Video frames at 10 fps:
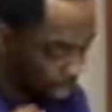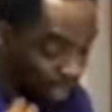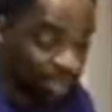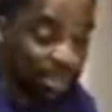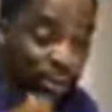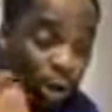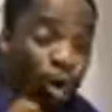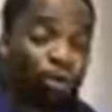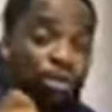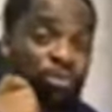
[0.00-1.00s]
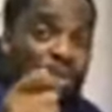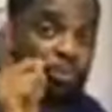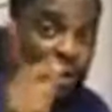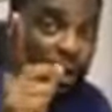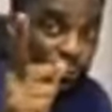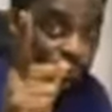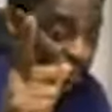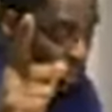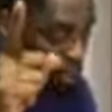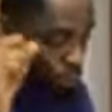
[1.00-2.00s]
and like I said, always be proud
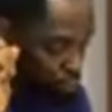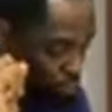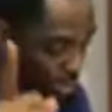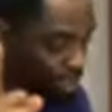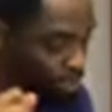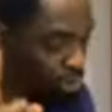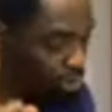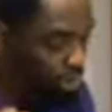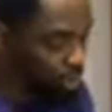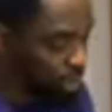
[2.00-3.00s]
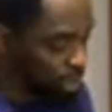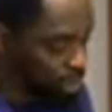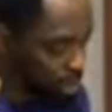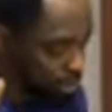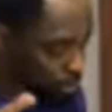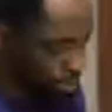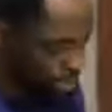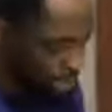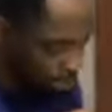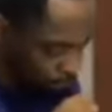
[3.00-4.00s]
to mention in your application
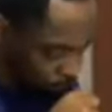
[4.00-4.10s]
process